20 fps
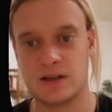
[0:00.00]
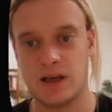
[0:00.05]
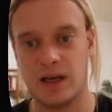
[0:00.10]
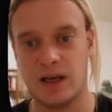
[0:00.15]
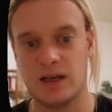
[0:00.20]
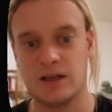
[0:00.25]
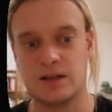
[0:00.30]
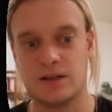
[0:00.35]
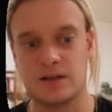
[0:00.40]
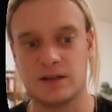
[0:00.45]

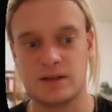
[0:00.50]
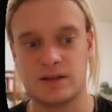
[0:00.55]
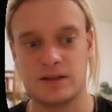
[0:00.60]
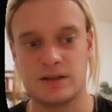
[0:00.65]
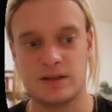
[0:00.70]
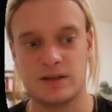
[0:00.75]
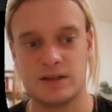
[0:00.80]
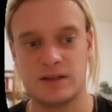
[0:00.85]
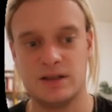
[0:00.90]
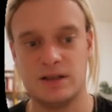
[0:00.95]
and
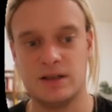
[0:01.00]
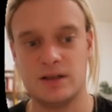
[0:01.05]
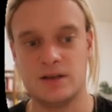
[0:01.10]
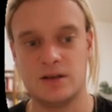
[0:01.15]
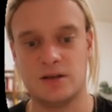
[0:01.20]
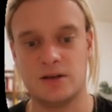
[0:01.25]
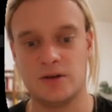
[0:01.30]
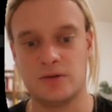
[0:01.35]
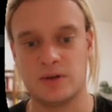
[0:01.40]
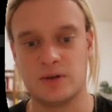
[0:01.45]
see, you
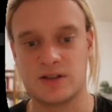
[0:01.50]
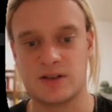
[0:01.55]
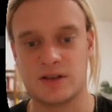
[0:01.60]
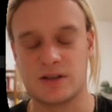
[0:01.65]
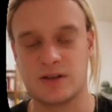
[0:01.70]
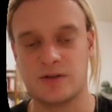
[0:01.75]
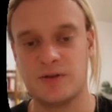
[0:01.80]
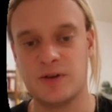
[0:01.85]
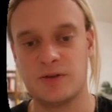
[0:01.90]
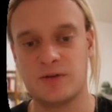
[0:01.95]
know, is this
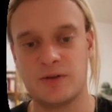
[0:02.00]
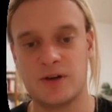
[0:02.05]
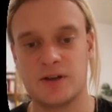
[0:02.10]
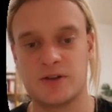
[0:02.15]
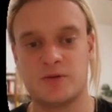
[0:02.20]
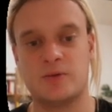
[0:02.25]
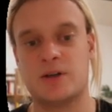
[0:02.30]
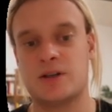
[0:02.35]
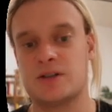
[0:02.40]
a fit for us? Where is